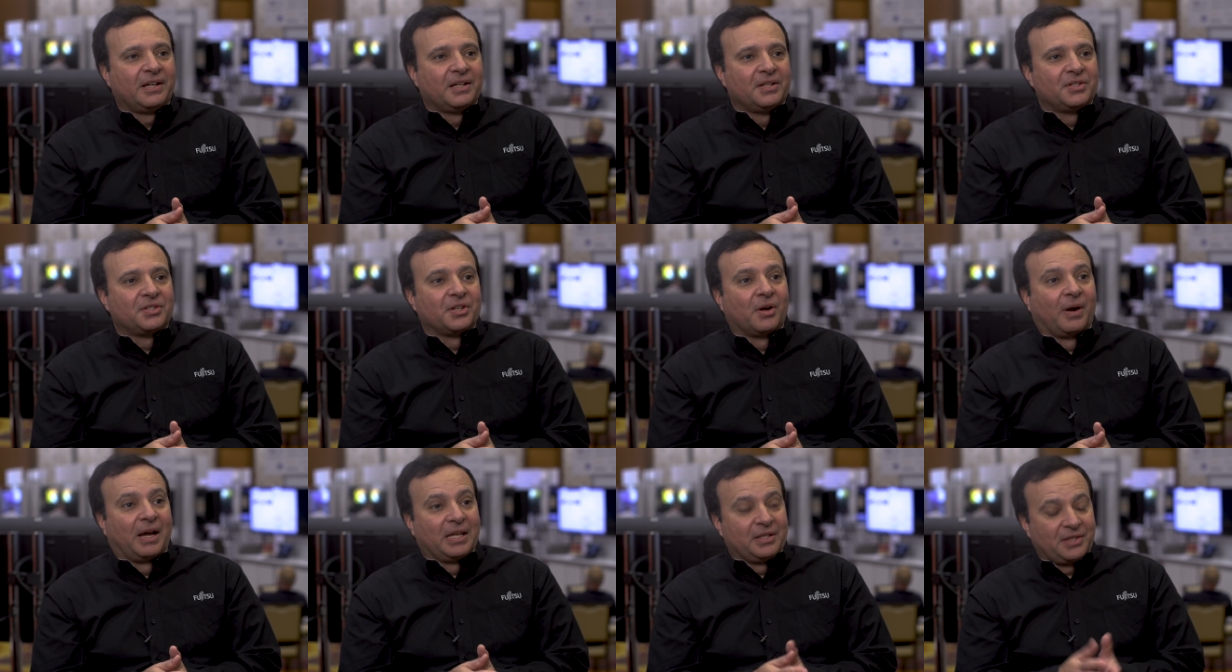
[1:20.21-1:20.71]

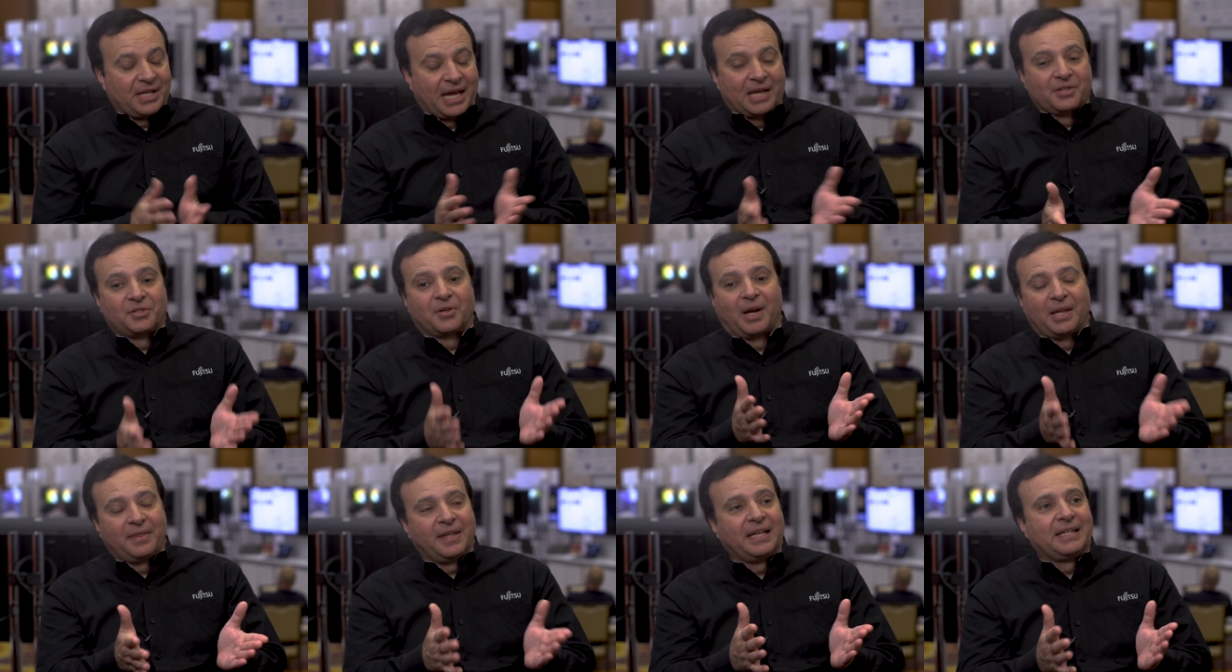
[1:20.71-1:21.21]
Right.
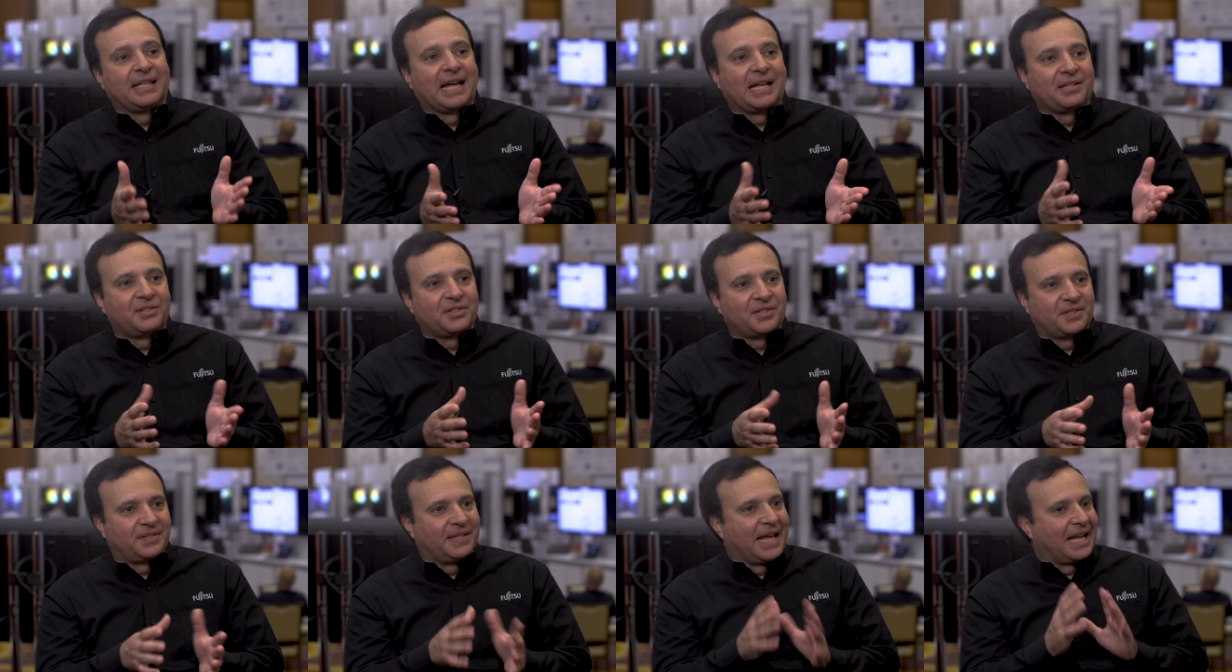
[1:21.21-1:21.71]
So I think
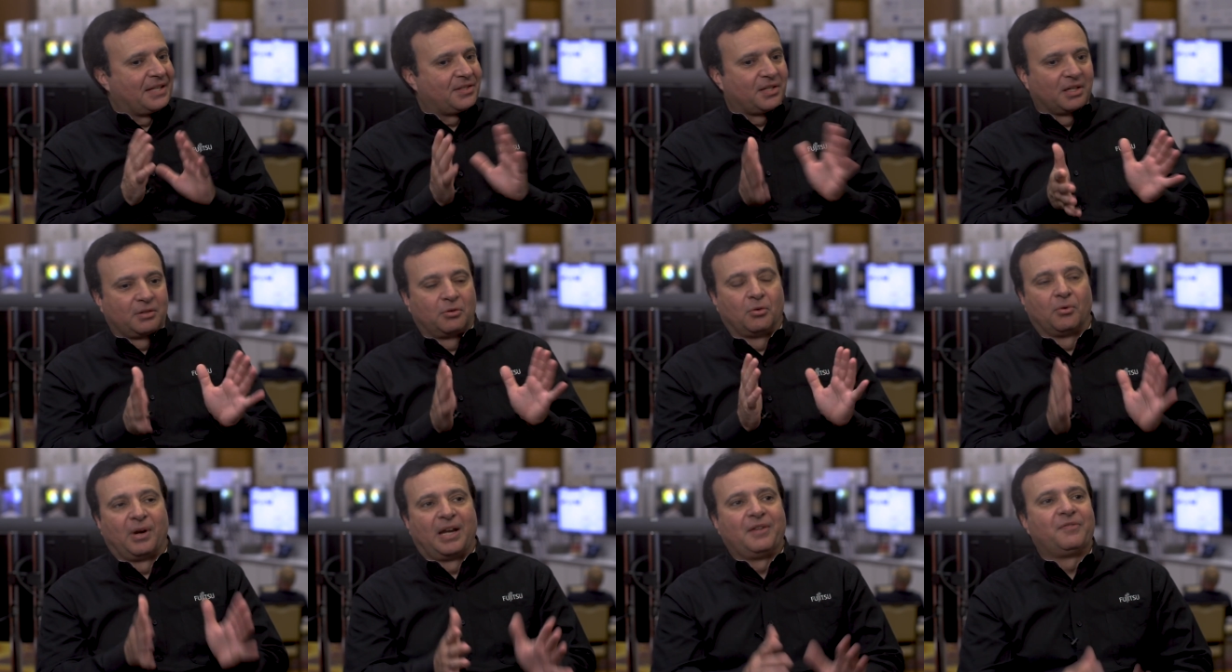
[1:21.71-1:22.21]
that's
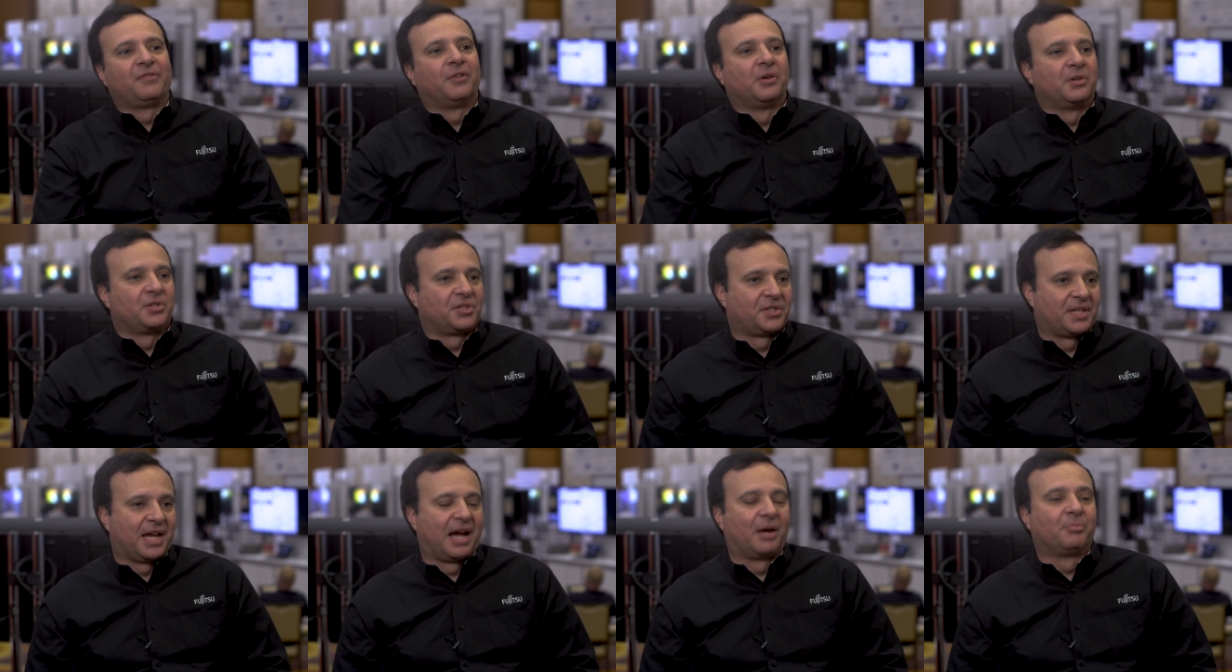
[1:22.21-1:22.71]
a great
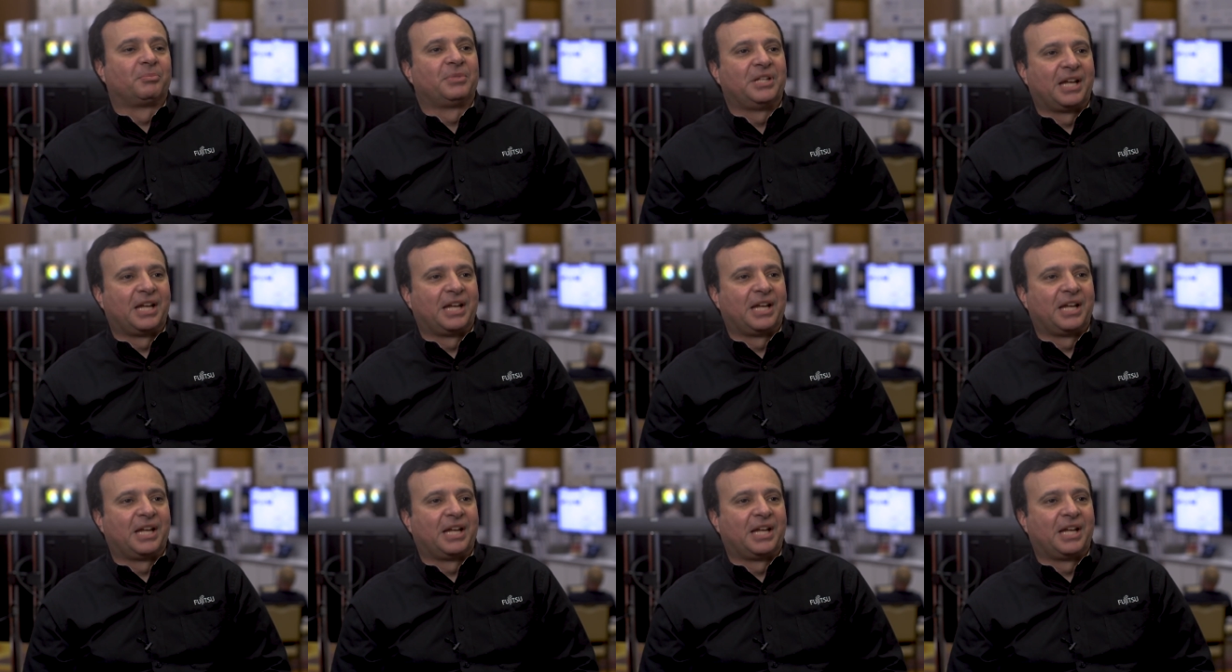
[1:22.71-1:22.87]
first step.